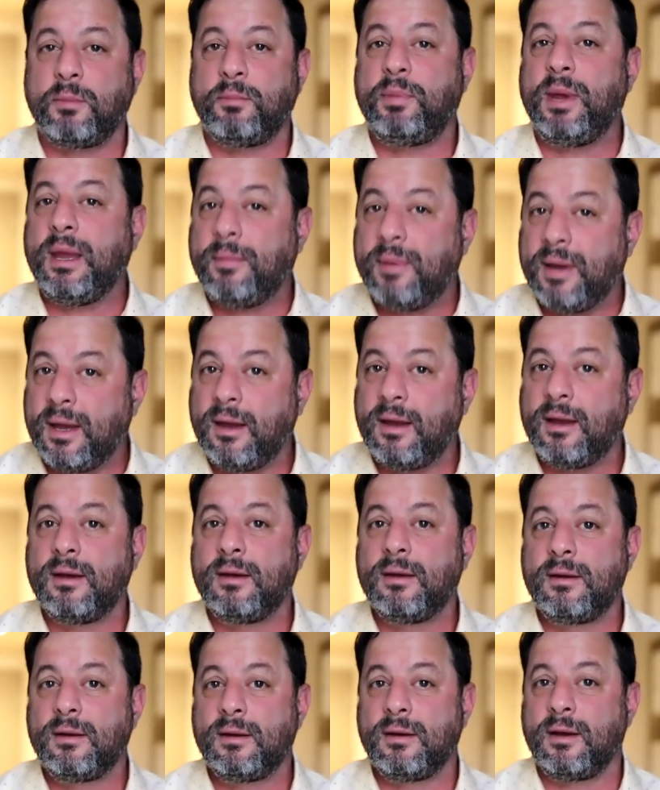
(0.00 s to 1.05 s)
Bibi
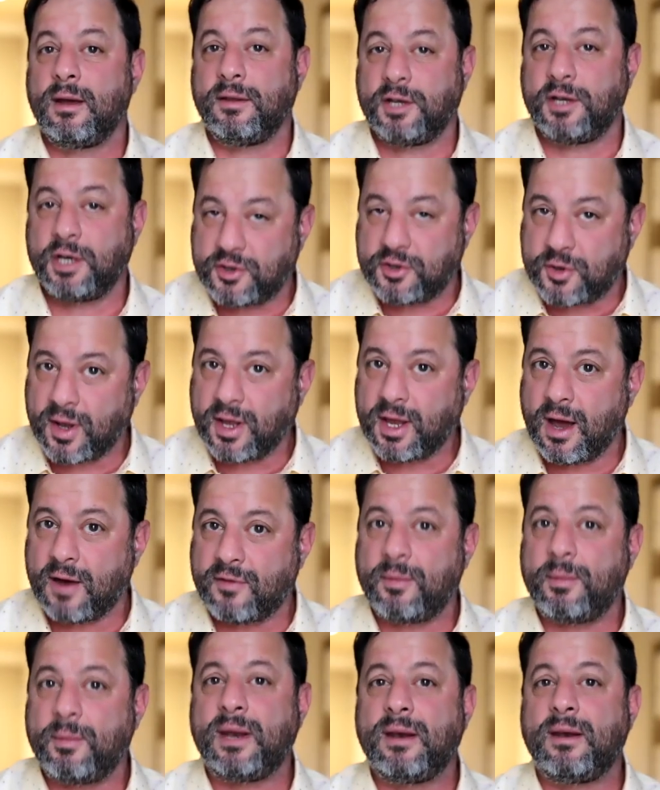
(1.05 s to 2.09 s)
and the Israeli
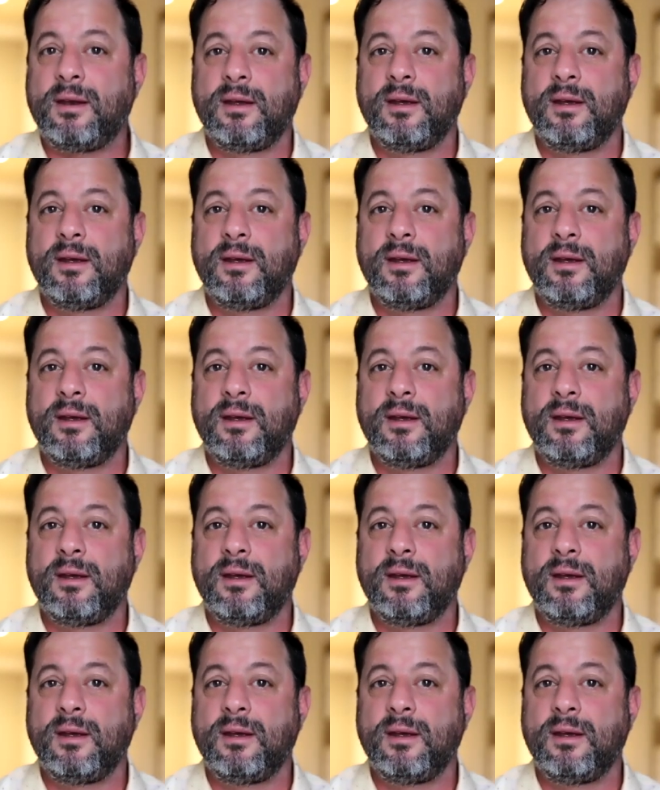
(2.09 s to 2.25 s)
government